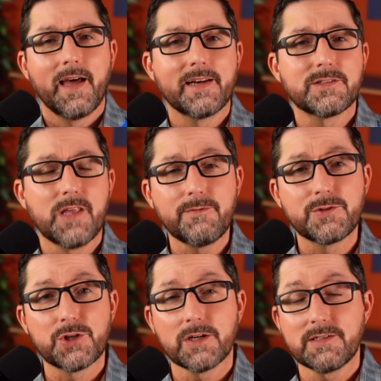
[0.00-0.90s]
And instead of
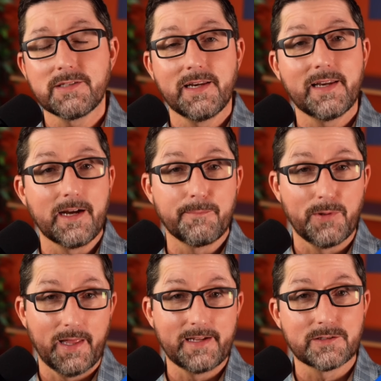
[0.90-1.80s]
just sending a
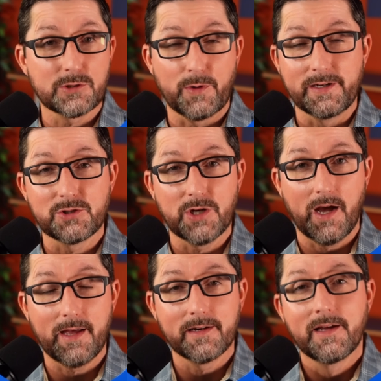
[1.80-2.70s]
plain
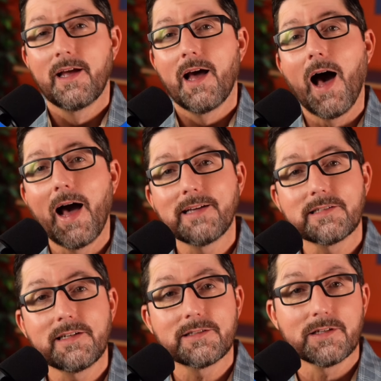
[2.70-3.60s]
screenshot,
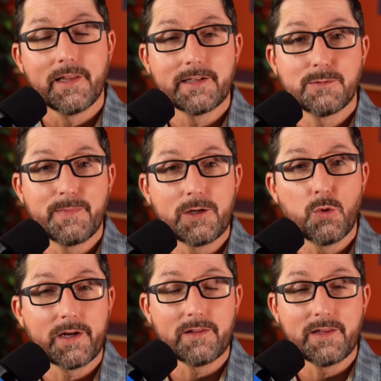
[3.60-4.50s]
iSkitch lets me
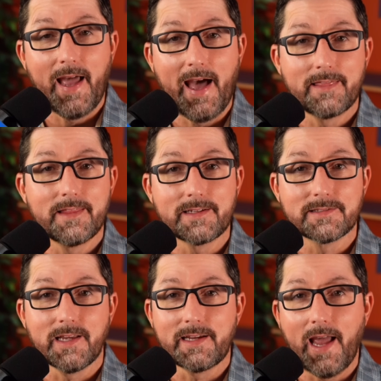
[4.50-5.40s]
quickly add
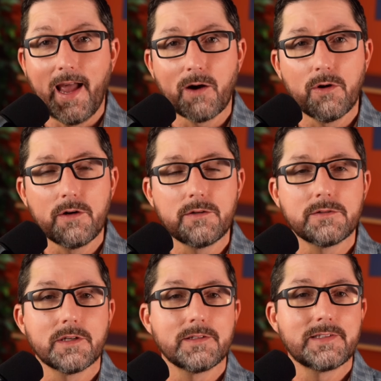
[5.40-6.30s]
things like
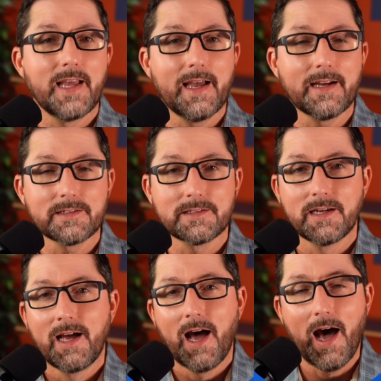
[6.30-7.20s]
arrows, text,
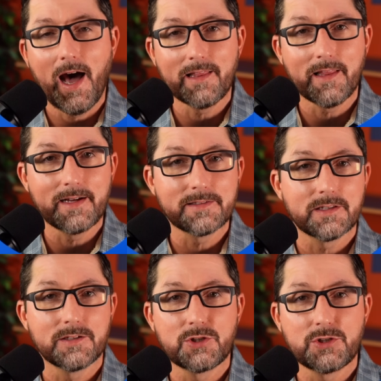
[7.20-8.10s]

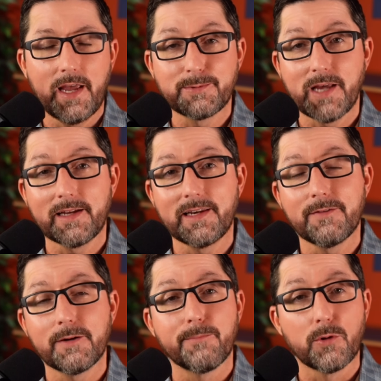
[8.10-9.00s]
highlights, shapes. I can
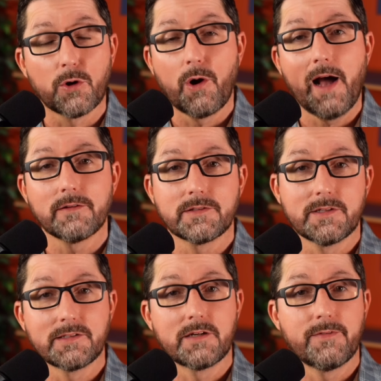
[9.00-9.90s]
even blur out
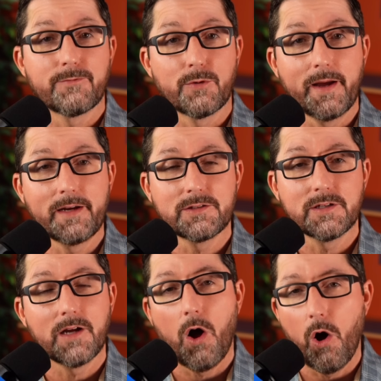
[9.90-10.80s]
sensitive
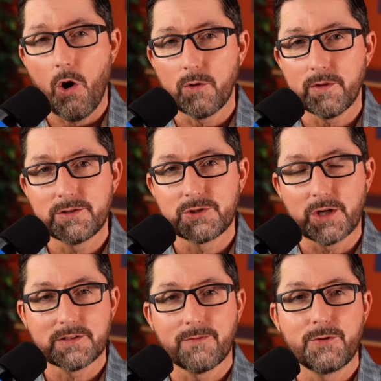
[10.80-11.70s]
information, all in
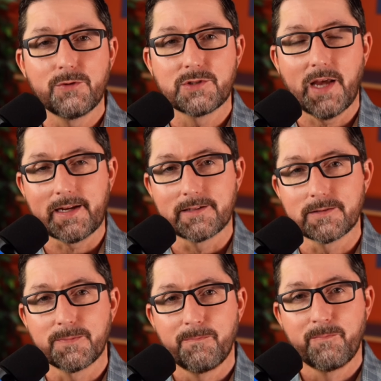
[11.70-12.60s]
just a few
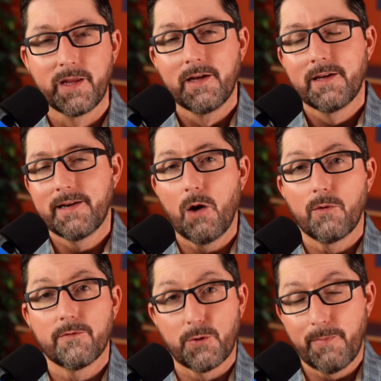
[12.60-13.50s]
seconds. Now,
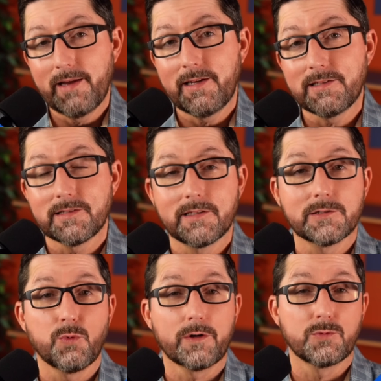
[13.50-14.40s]
for my needs,
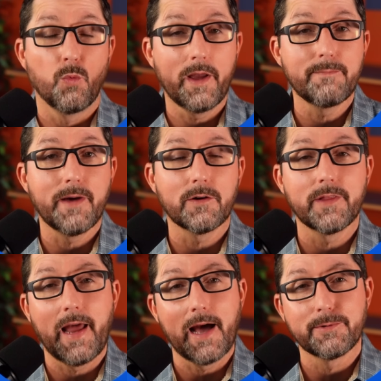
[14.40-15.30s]
this works way better
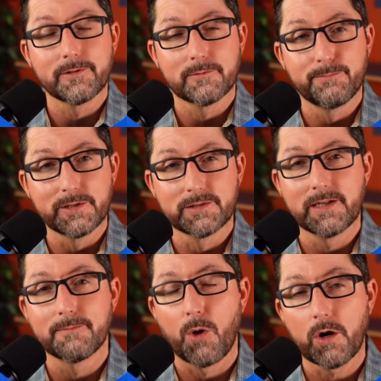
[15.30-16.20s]
than Apple's
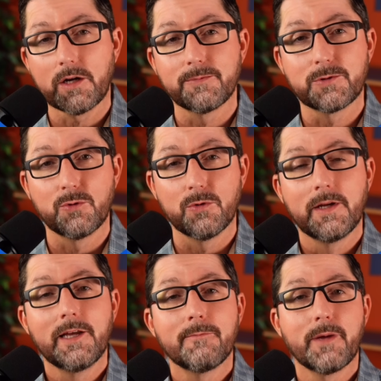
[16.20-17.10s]
built-in markup tool
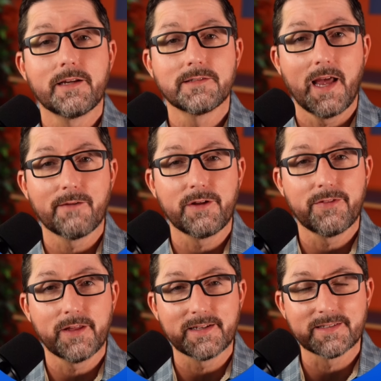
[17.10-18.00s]
because
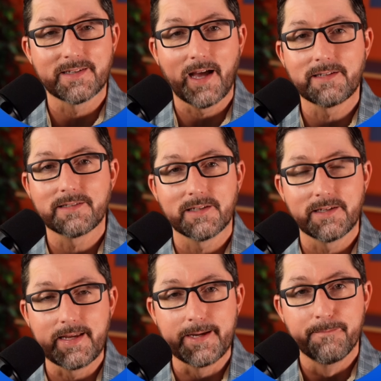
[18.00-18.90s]
everything is nice and
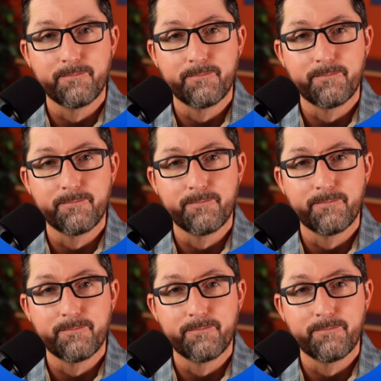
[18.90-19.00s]
neat.